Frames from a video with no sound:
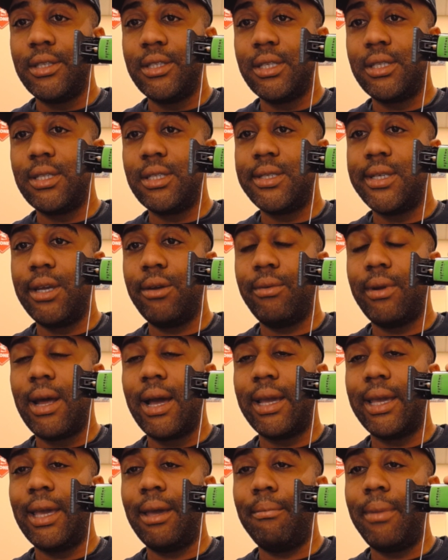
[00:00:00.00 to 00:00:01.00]
just to see what
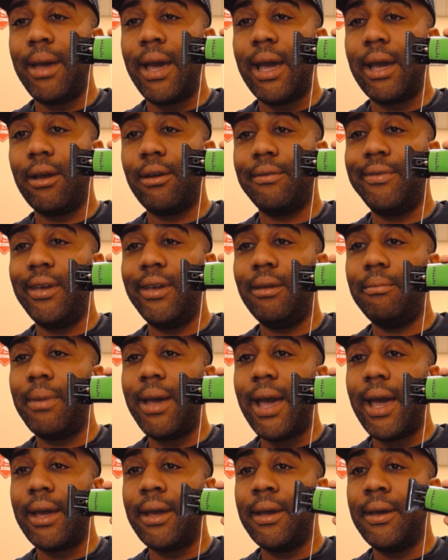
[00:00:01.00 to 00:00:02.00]
I get back,
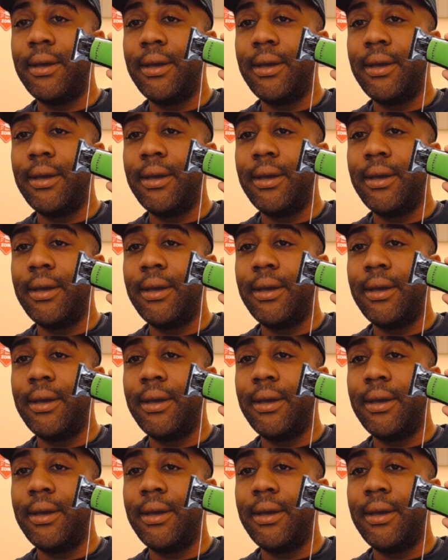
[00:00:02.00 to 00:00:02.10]
feedback.